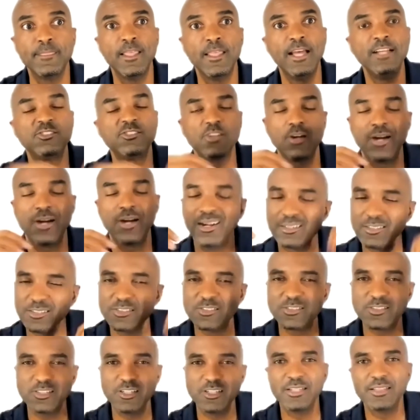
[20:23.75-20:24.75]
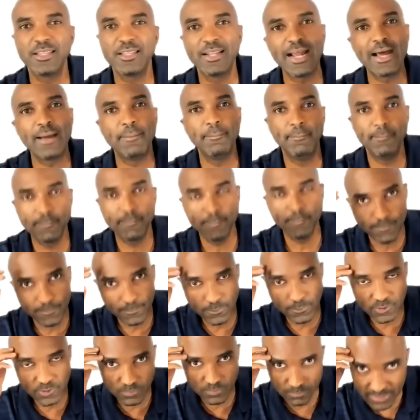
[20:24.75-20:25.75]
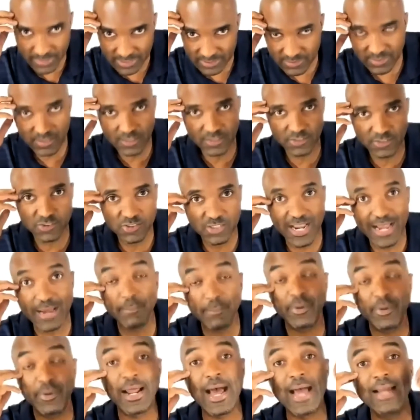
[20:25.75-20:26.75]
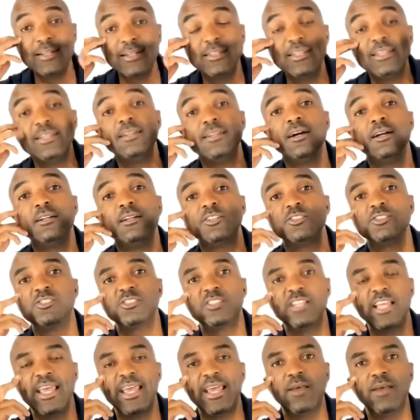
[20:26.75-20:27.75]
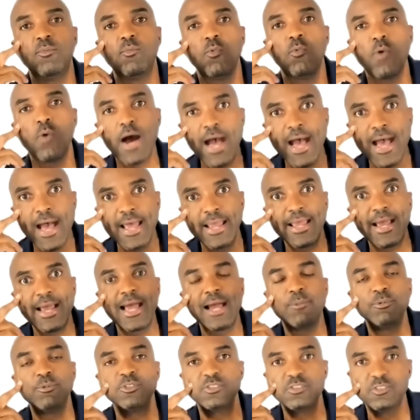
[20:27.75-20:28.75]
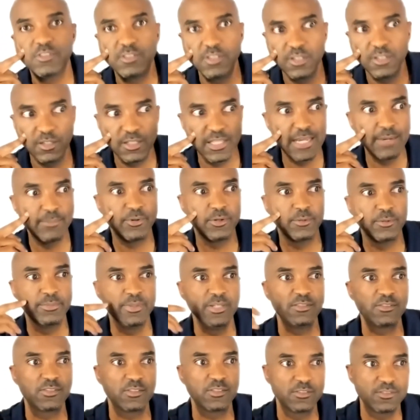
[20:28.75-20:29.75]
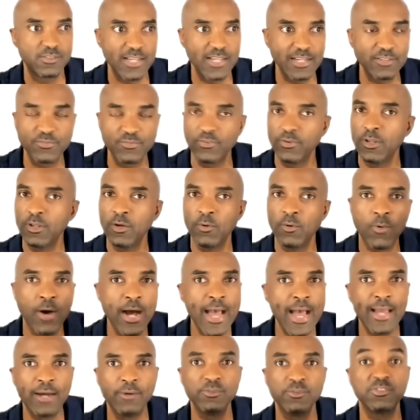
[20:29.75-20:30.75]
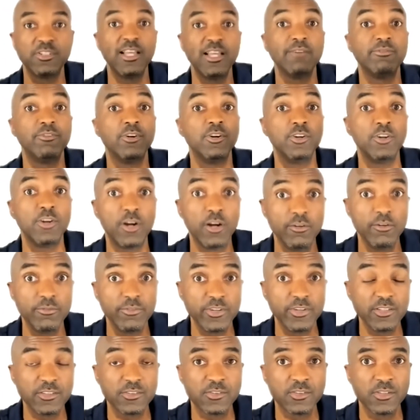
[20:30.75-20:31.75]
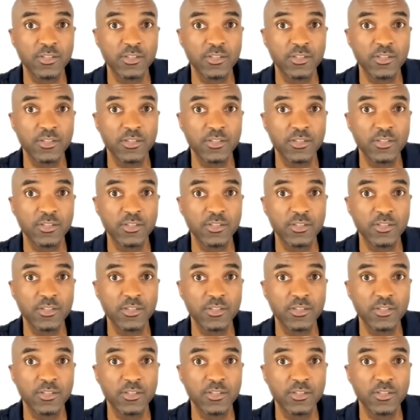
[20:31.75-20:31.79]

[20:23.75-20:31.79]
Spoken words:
And so I understood that I was missing the shot, but I didn't understand why I was still able to be successful and why I was never nervous.